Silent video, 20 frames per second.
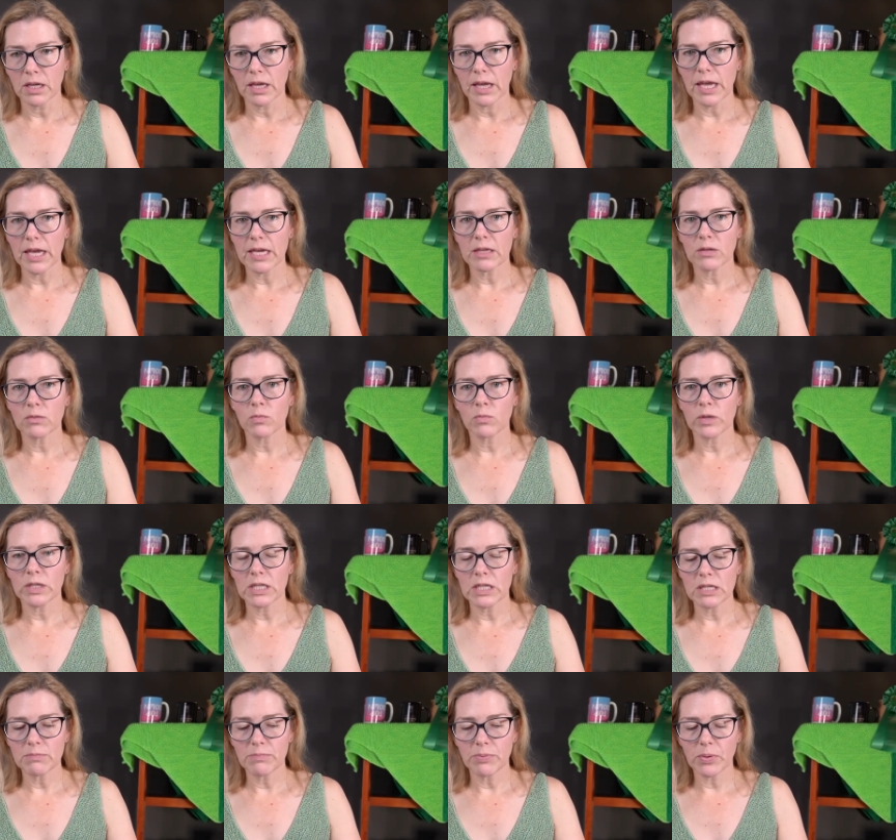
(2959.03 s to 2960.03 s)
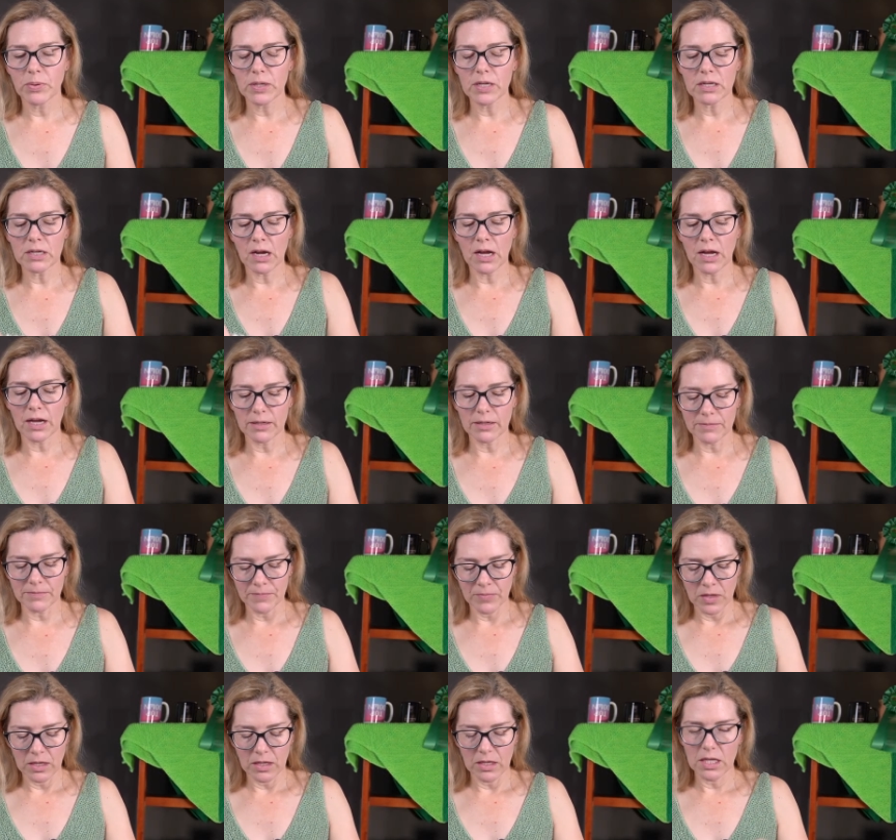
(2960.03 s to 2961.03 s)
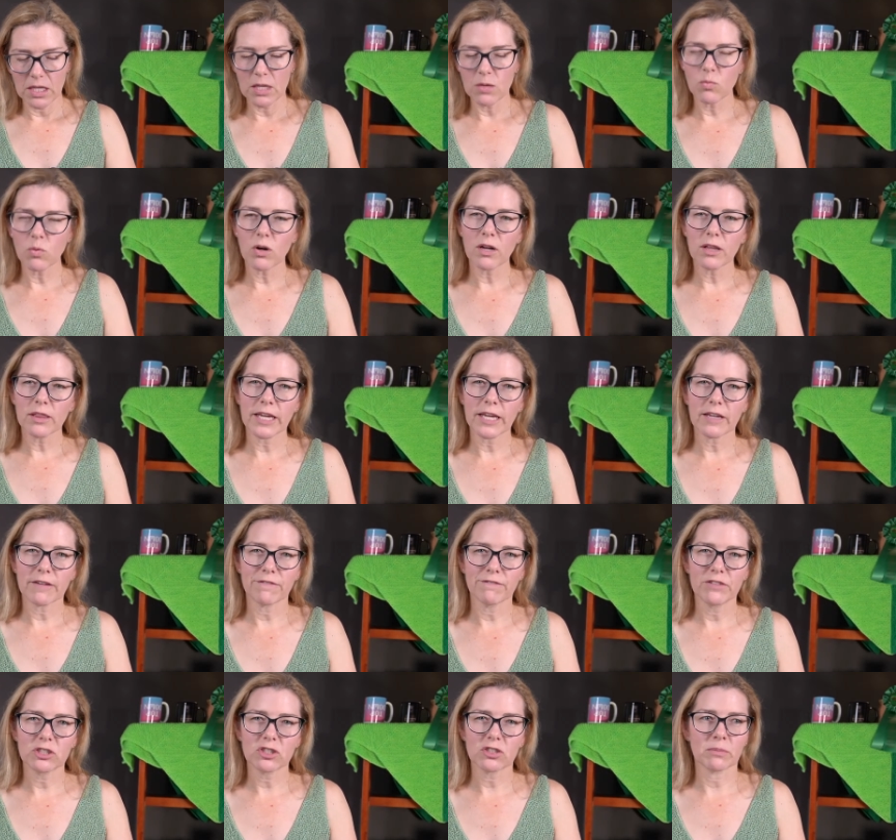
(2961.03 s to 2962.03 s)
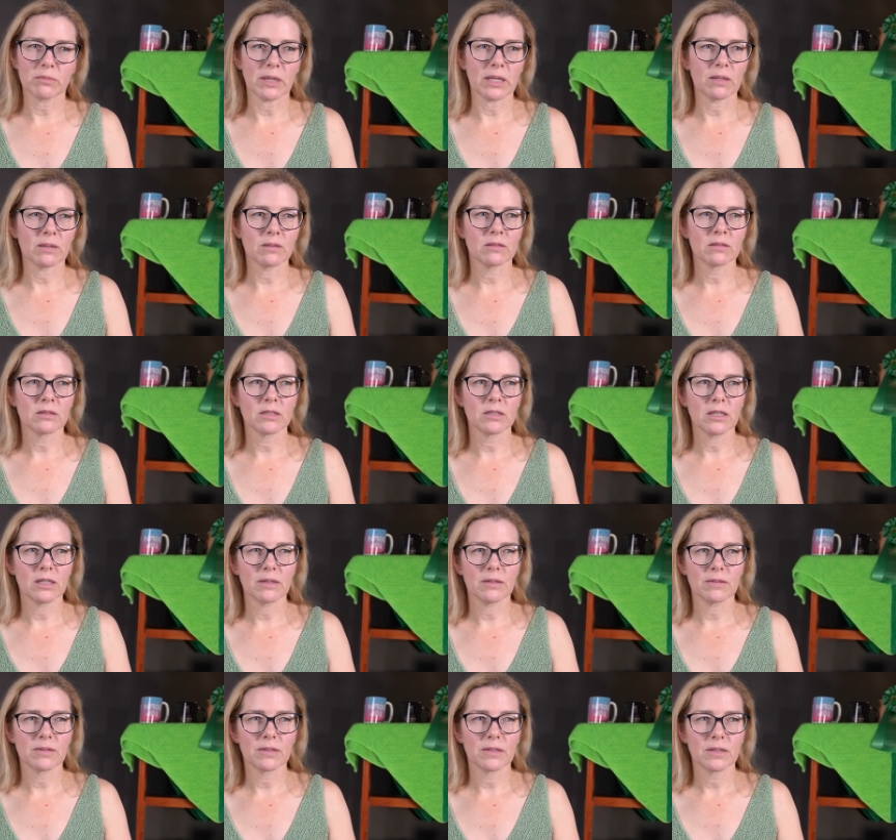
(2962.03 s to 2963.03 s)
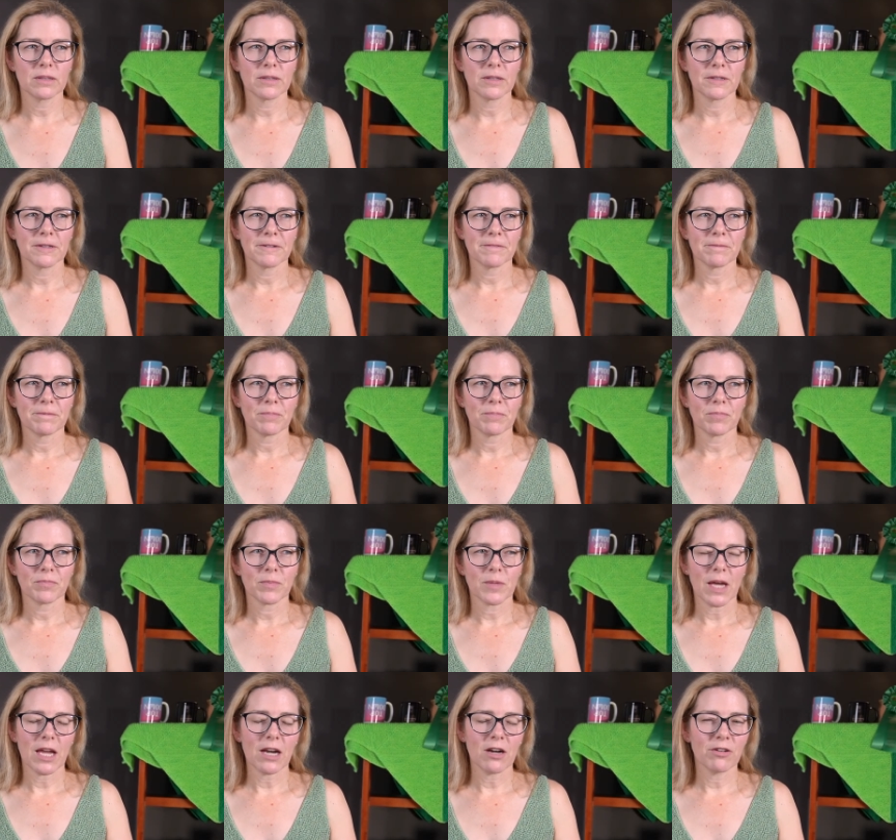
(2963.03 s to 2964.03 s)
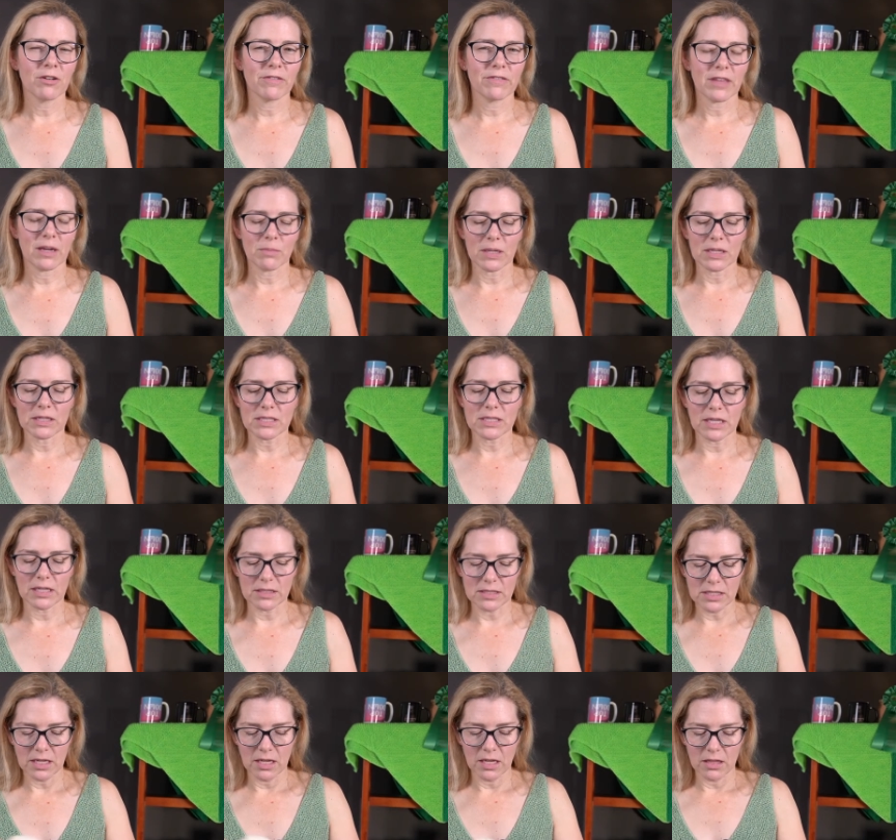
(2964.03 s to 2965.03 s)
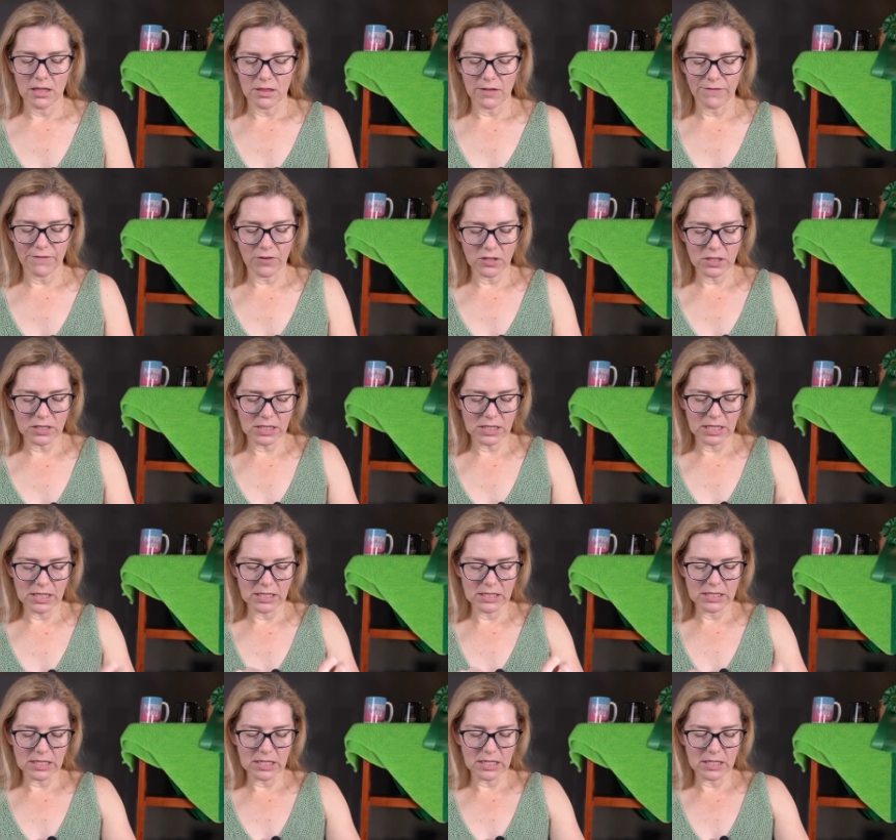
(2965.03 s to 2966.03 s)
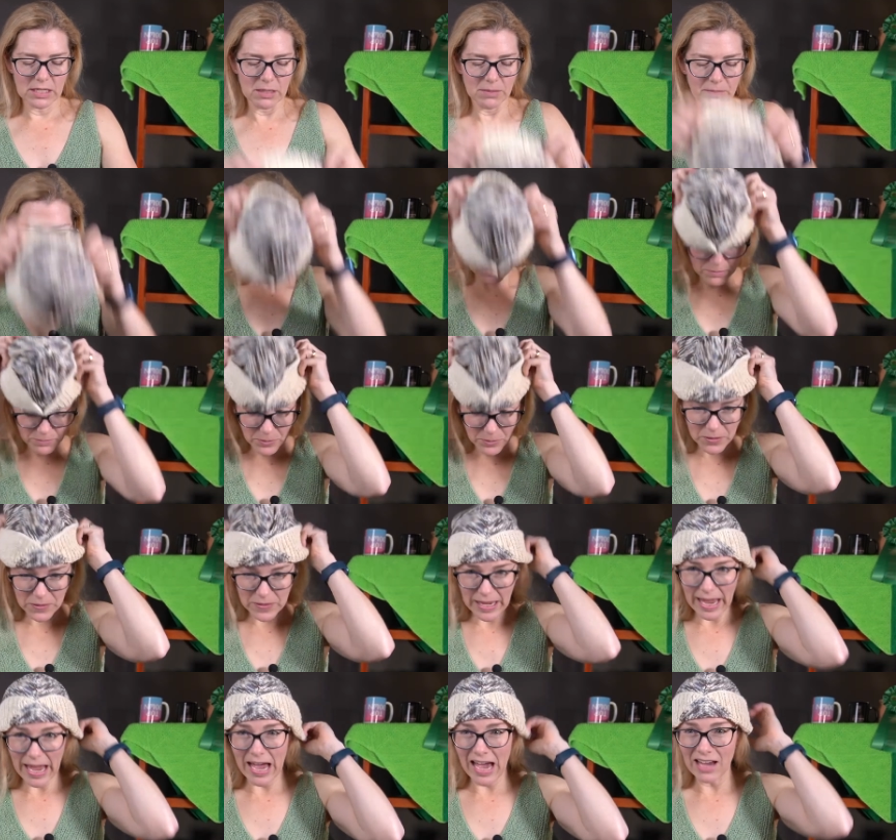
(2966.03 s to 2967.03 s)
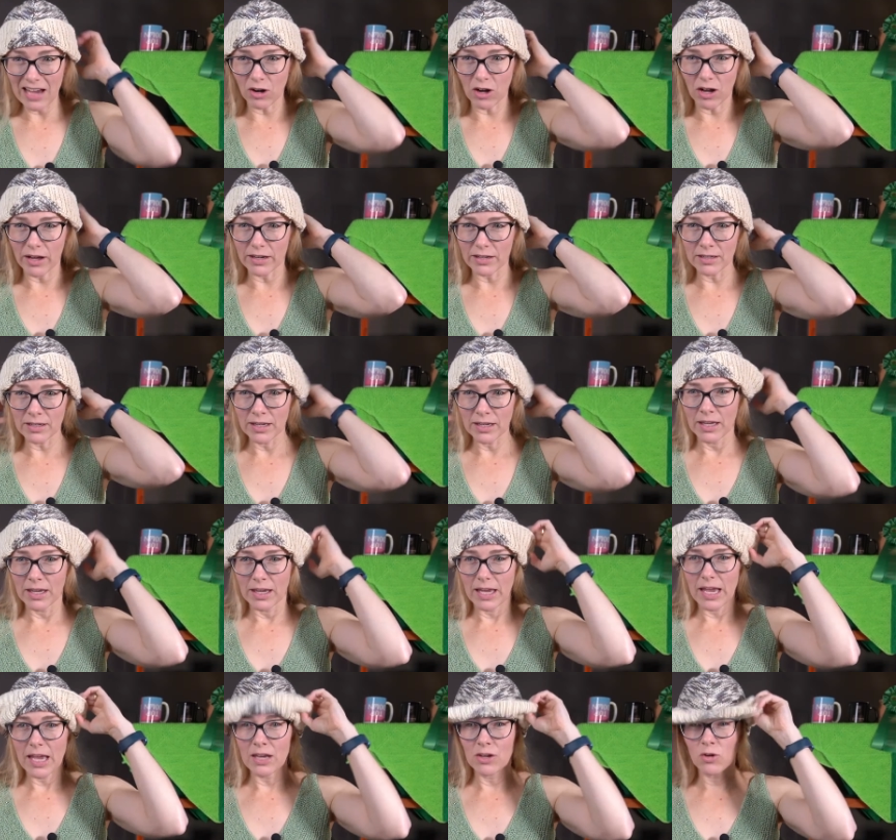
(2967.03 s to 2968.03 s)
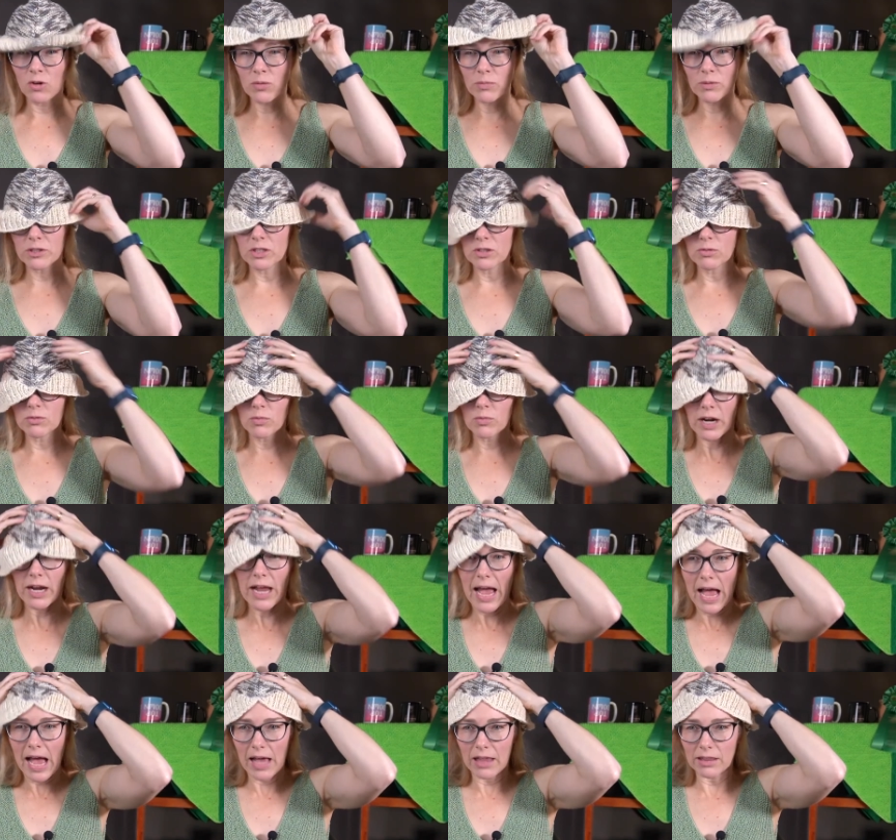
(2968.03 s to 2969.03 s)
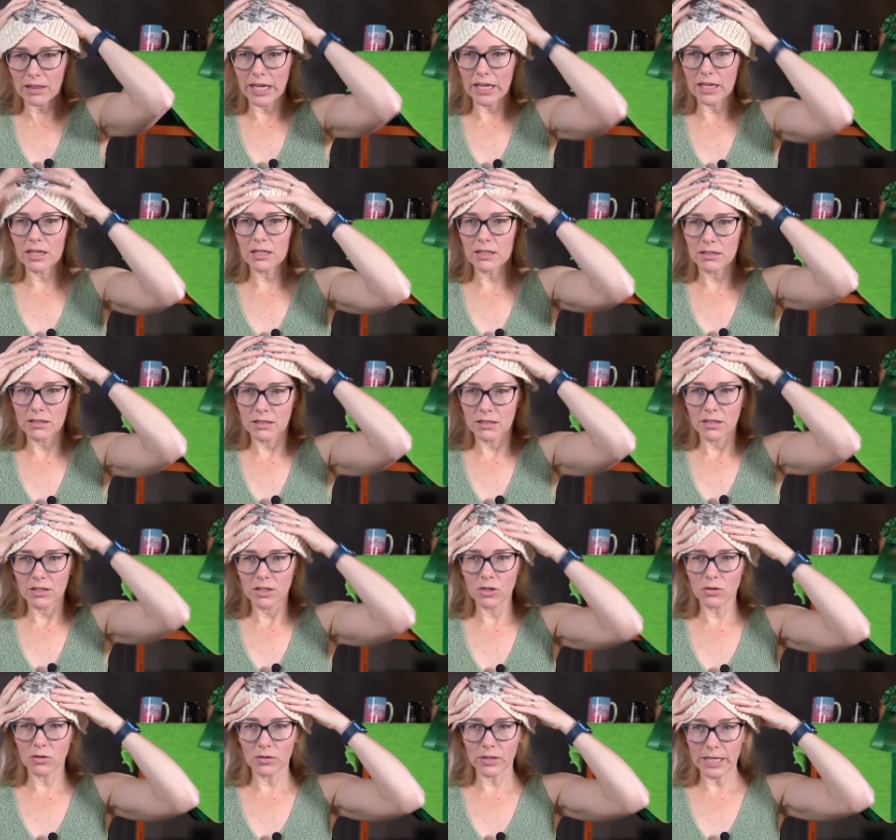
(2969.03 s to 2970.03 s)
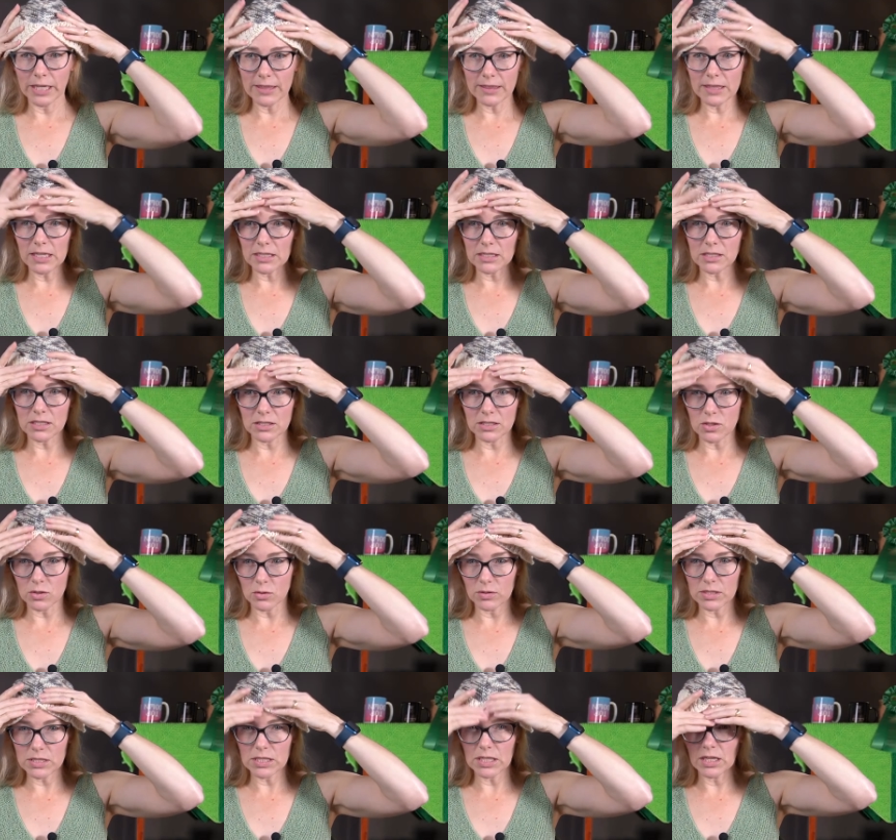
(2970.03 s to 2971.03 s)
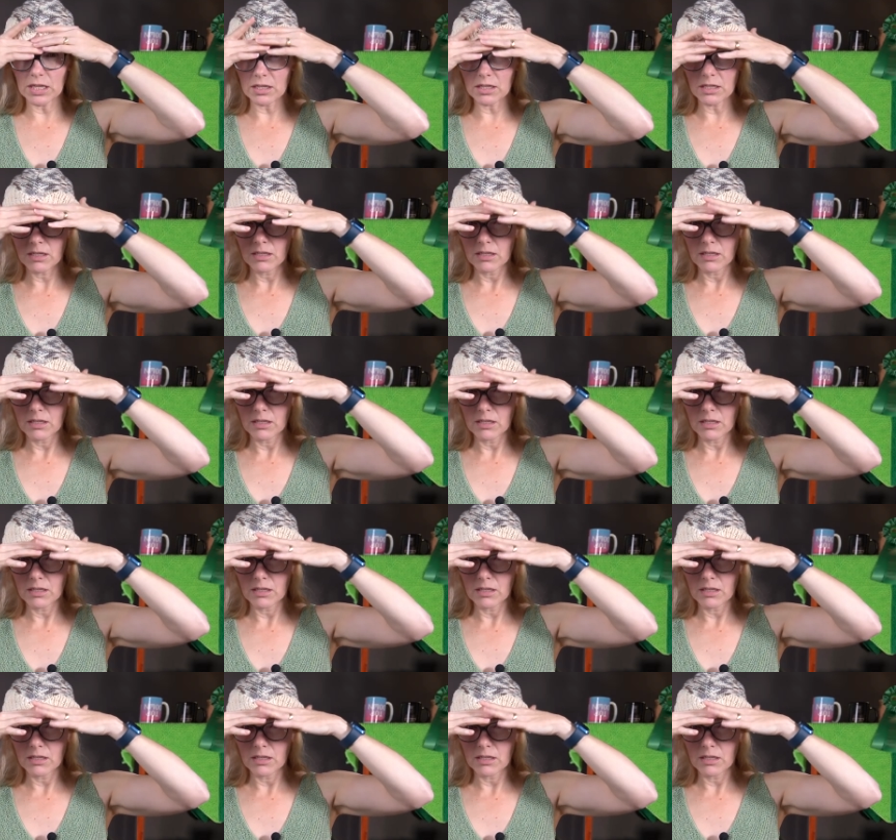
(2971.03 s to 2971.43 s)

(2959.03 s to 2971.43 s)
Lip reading: and when he put it on, he wore it like a fisherman. I don't know if that makes sense. The first thing he did, he put the hat on, and normally you'd wear a hat like, like this, and so it's like